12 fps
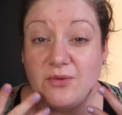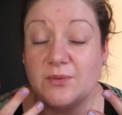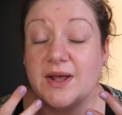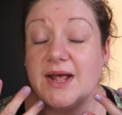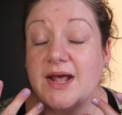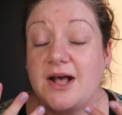
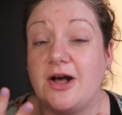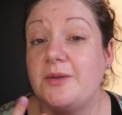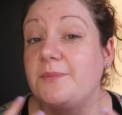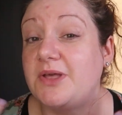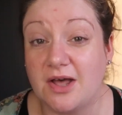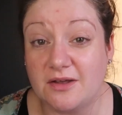where
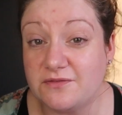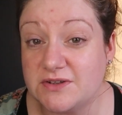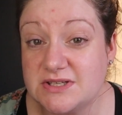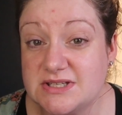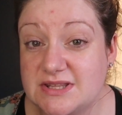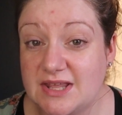I'm
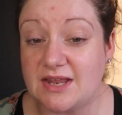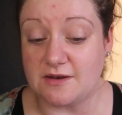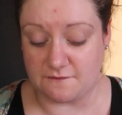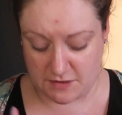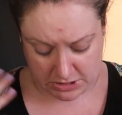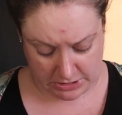covered at the
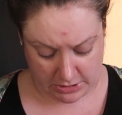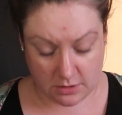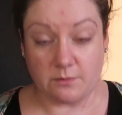end of it,